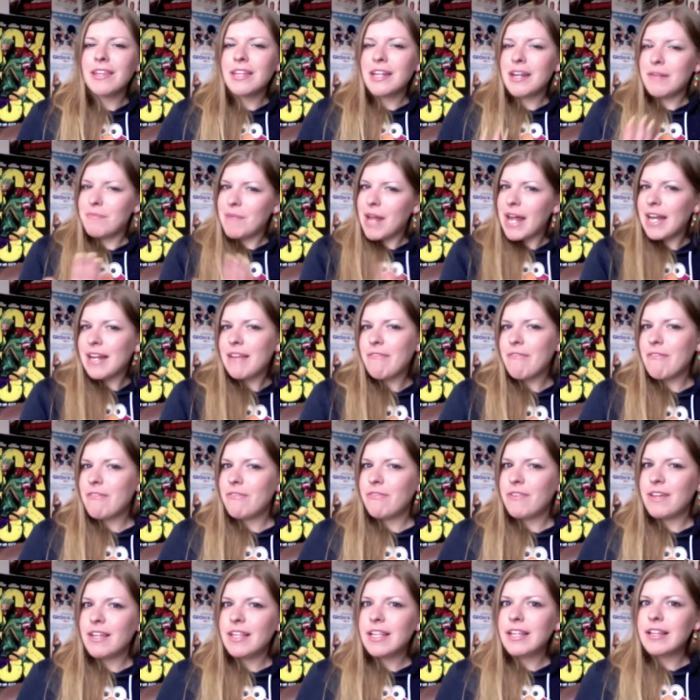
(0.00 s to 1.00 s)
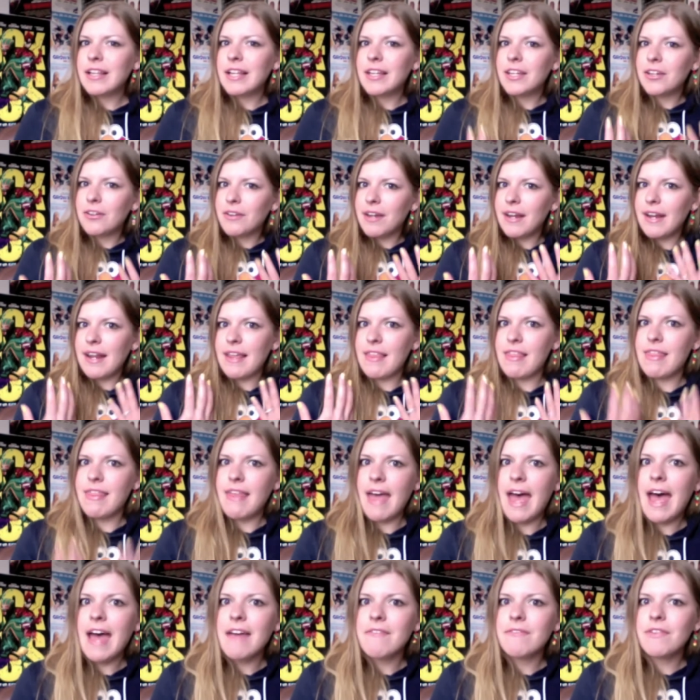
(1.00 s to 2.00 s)
and I'm not even feeling like you're getting
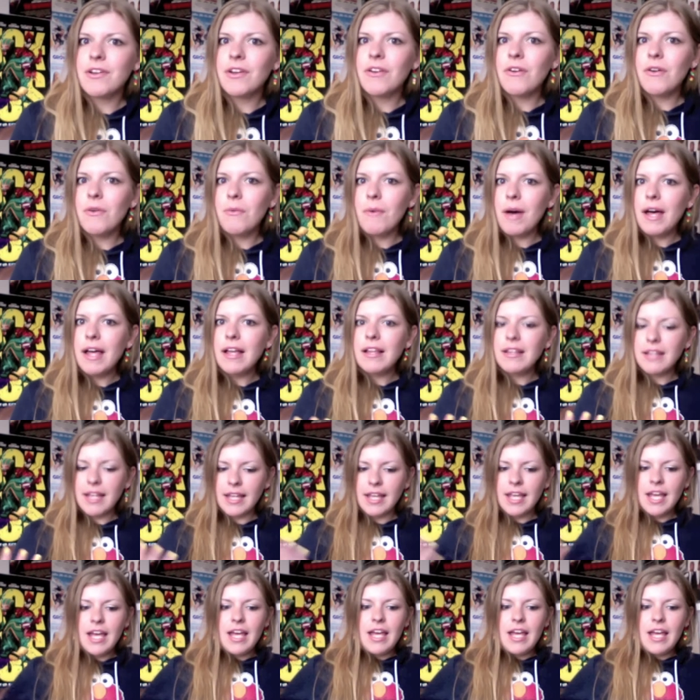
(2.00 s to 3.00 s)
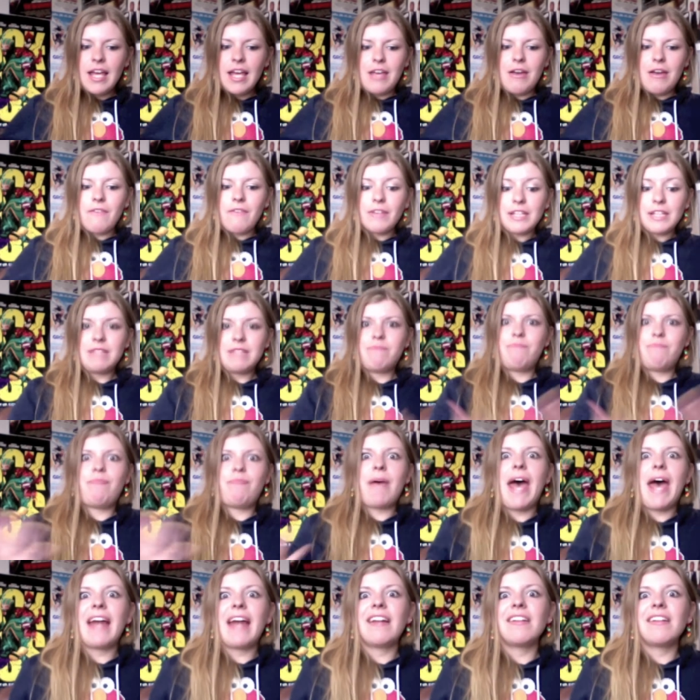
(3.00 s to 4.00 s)
that very well, like you have all these
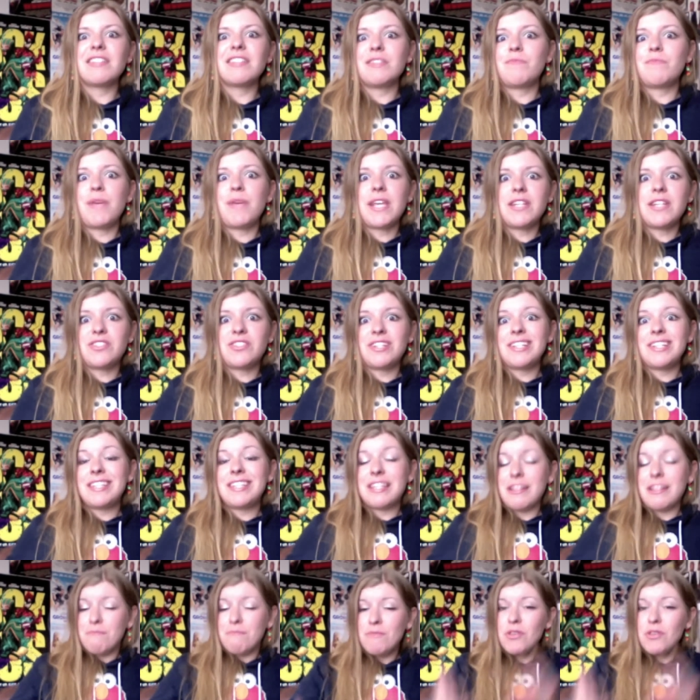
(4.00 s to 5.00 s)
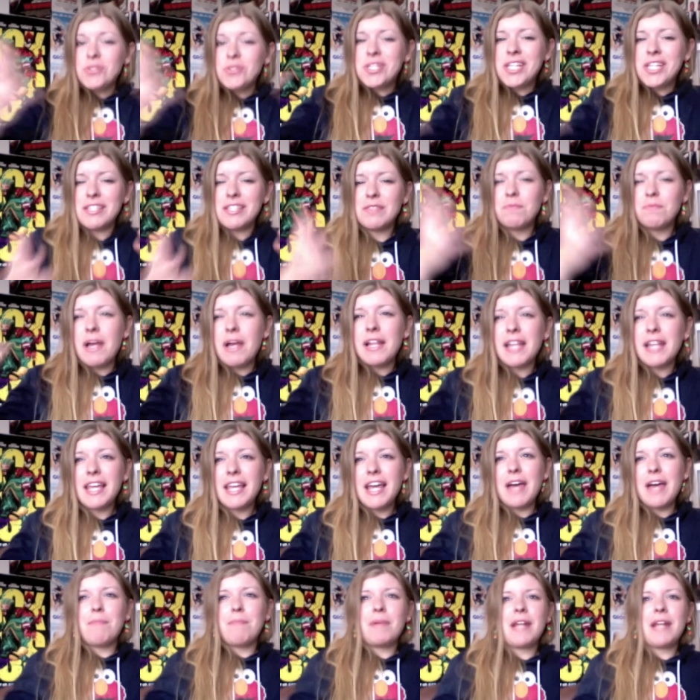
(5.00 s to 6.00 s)
battle speeches and the music swelling
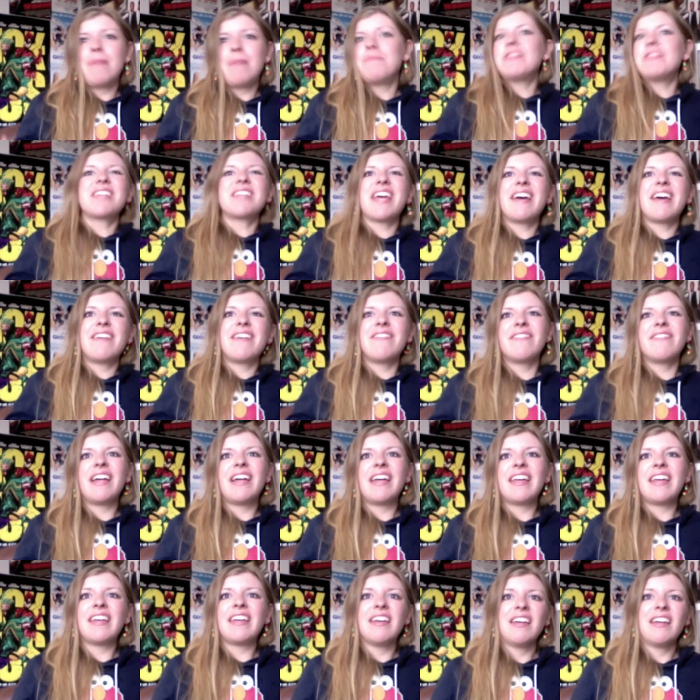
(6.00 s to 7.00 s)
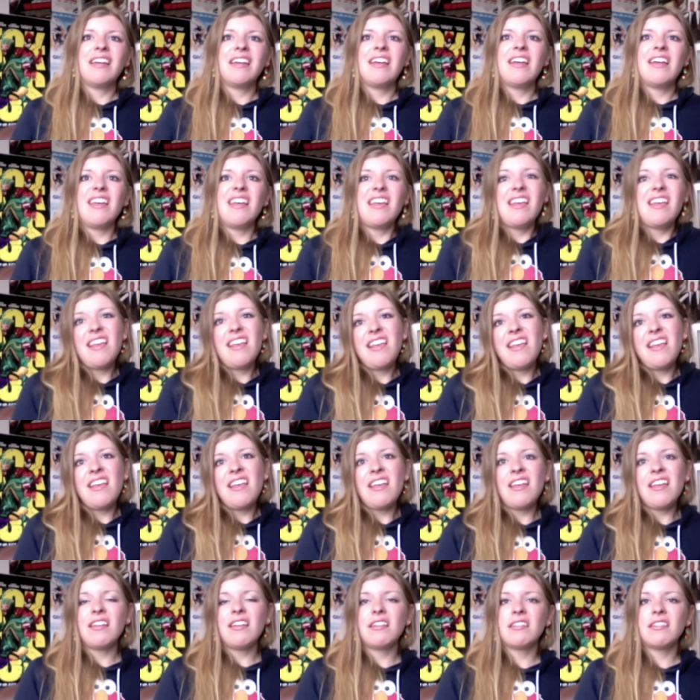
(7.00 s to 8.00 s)
up, and I'm just kind of like,
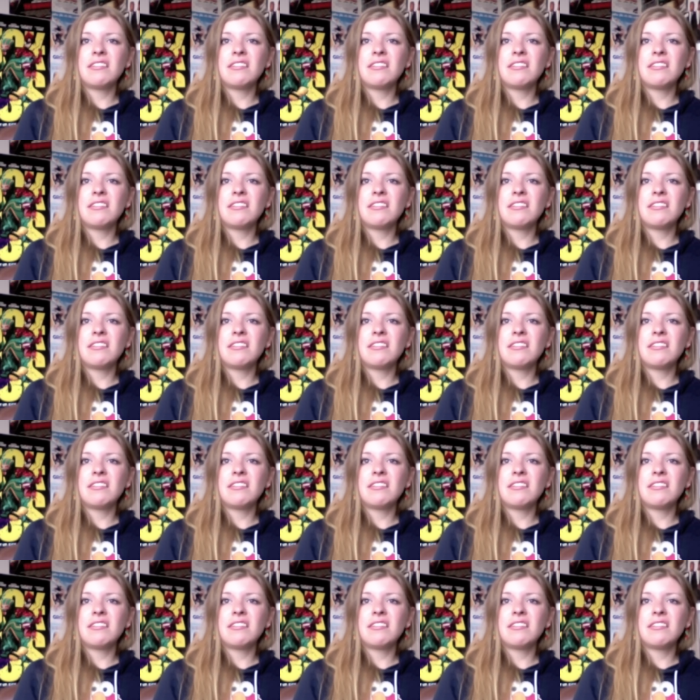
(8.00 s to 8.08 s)
eh.